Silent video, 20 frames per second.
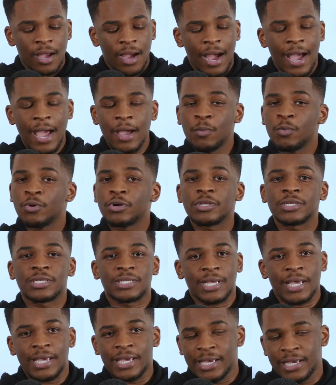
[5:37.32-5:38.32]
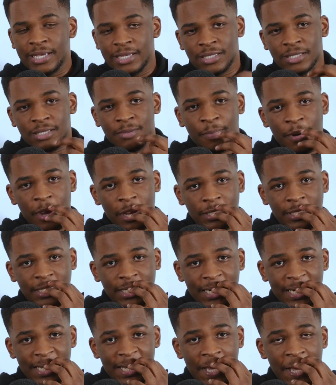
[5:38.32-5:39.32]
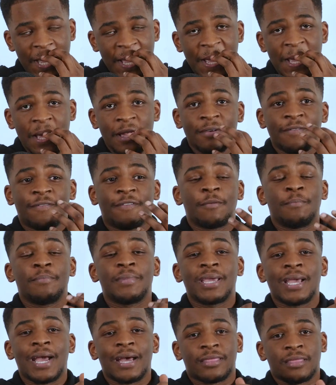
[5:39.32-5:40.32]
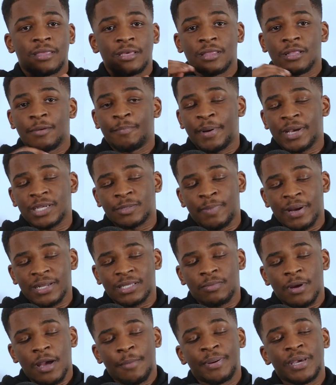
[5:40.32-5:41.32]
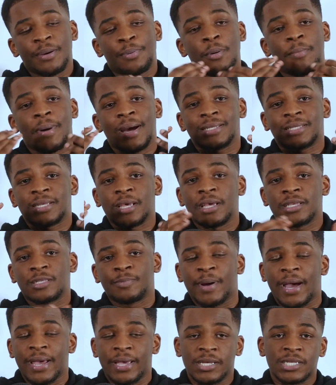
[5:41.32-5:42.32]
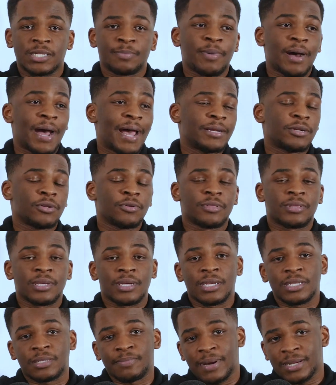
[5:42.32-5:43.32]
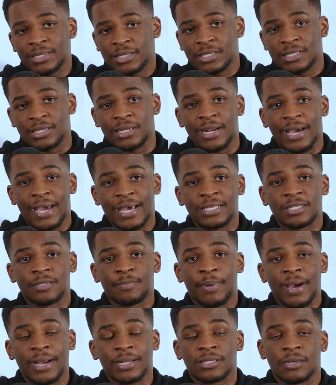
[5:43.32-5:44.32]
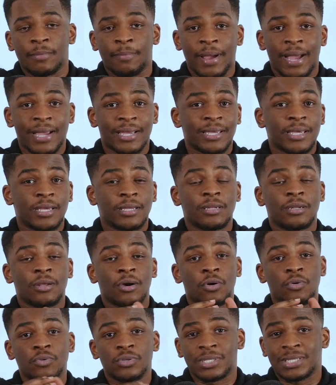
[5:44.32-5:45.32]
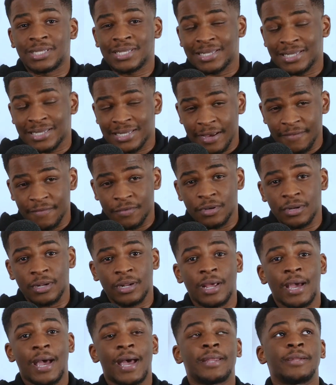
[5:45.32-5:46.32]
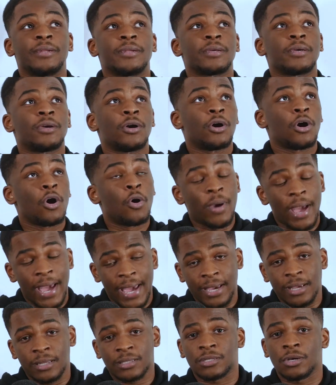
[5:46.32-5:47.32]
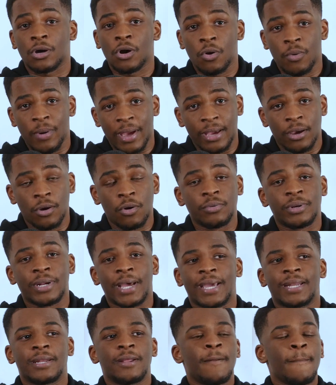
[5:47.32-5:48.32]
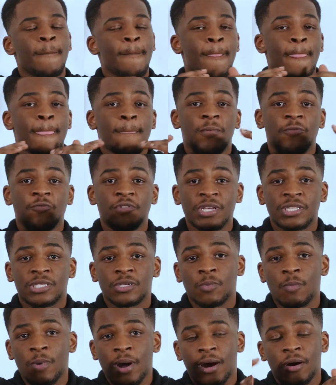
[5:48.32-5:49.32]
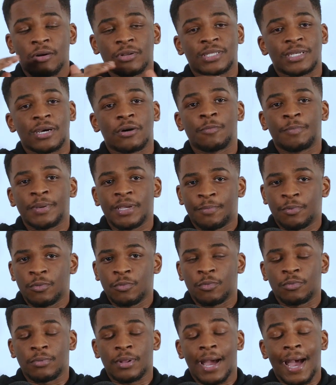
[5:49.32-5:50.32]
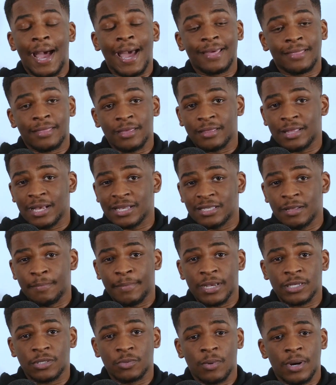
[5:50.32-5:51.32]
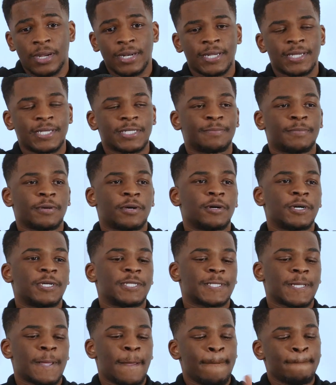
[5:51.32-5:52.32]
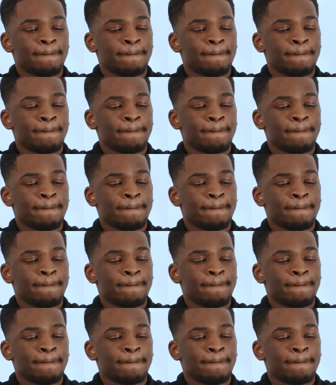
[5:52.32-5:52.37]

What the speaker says: I wouldn't say it is, personally. For me, I think the best back-to-back, people might say it's biased, but I do think it's Manchester United's back-to-back in 07 and 08 to 08, 09. And the reason why I'll tell people I think that's the best one is because,